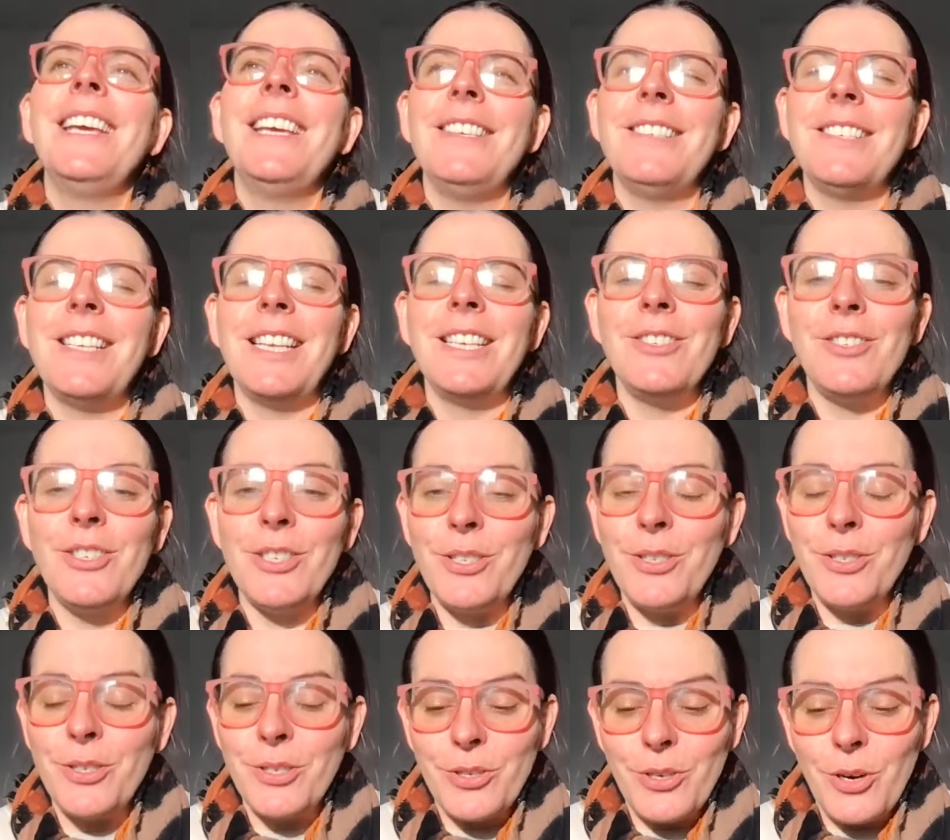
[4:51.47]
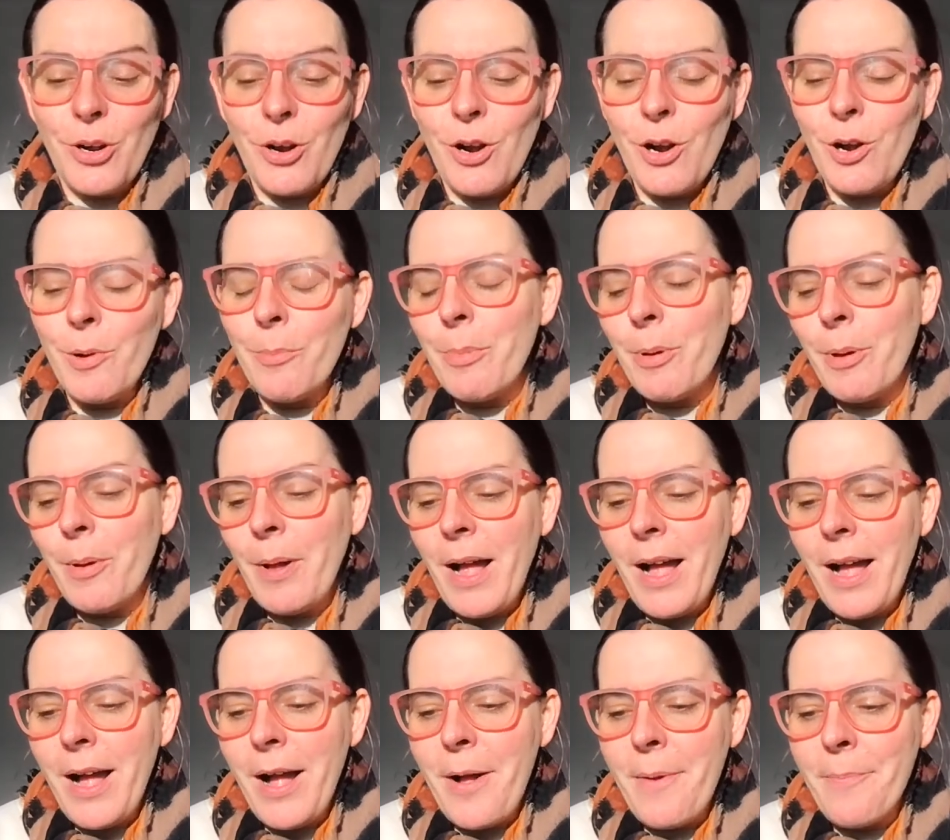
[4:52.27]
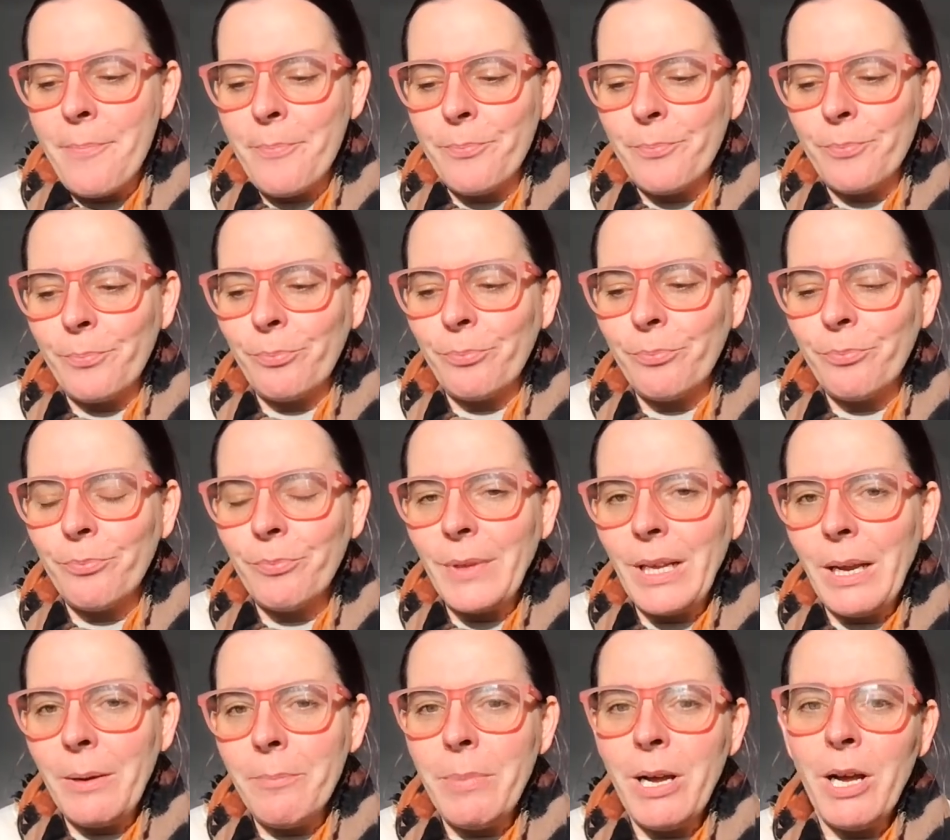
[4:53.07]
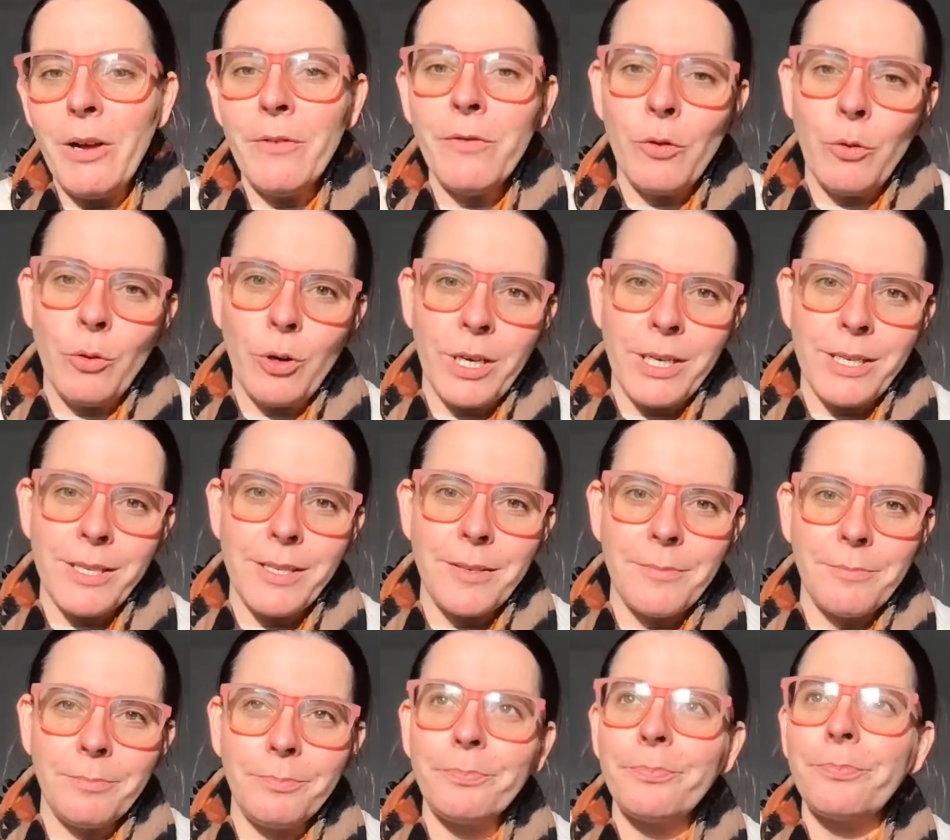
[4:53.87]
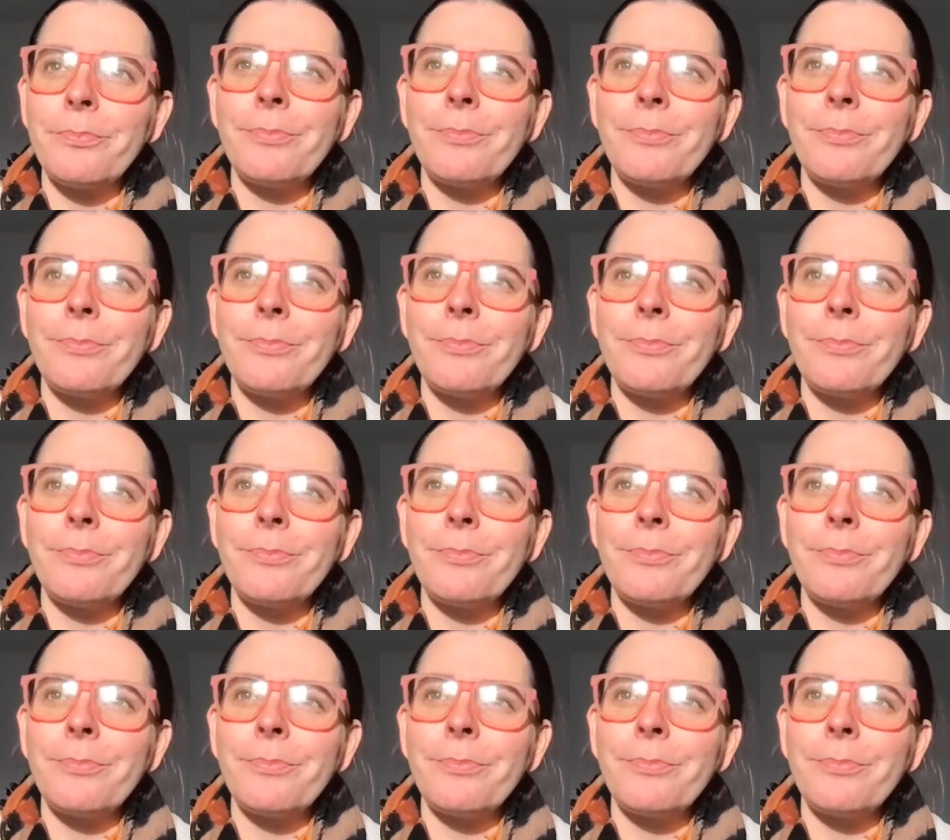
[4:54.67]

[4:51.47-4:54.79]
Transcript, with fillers: He's like, just stop. Um, but of course,